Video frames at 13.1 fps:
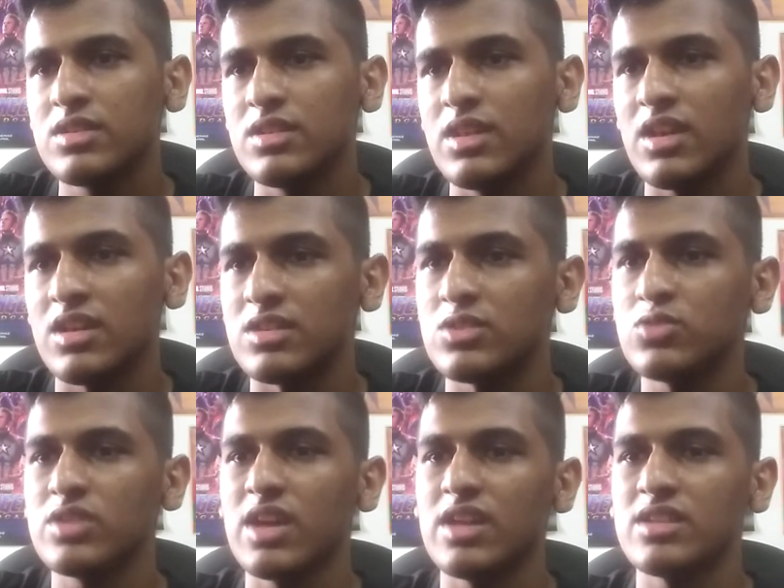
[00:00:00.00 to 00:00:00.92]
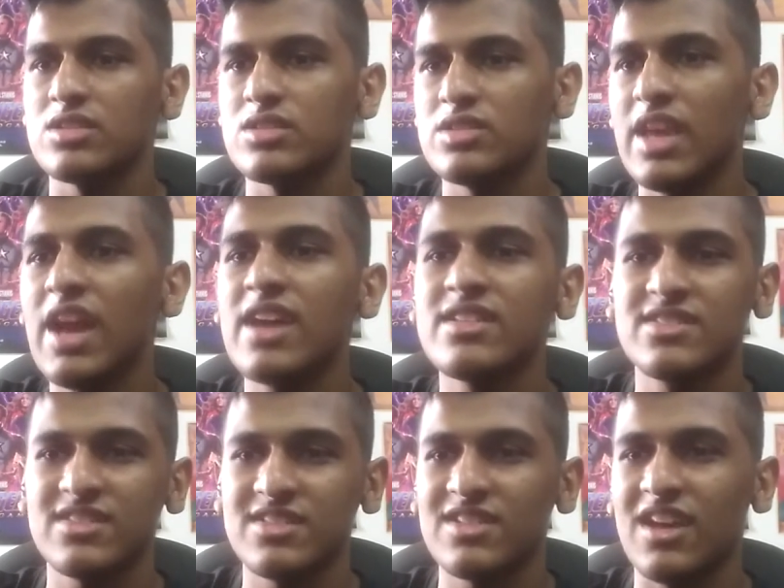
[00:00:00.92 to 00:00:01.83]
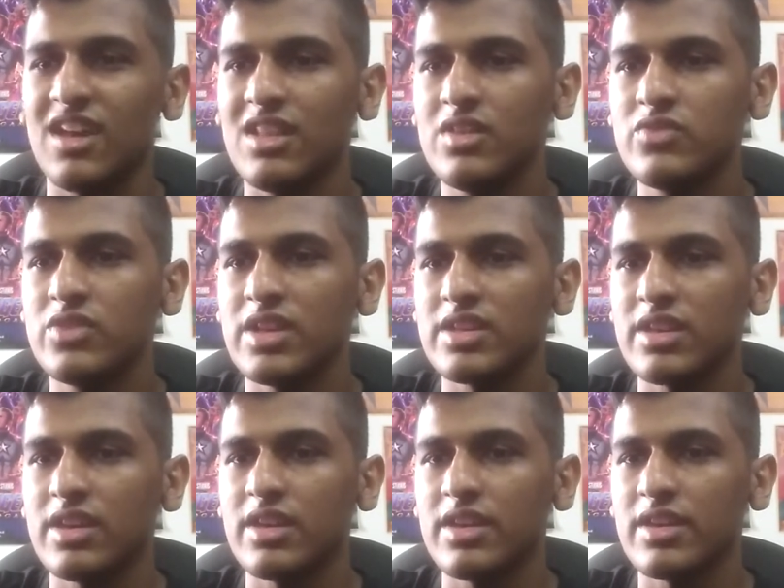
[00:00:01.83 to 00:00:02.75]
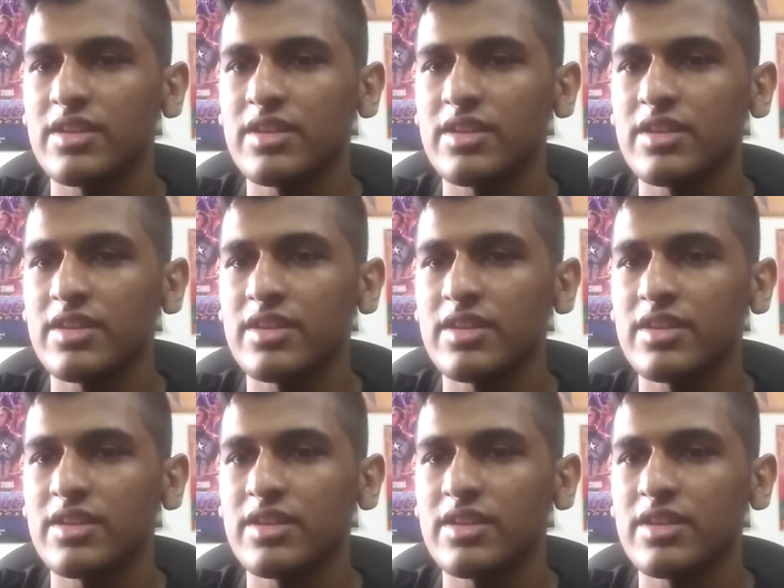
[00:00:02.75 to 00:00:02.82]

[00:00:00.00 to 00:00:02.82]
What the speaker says: Yeah, do that. Yes, I love that kid.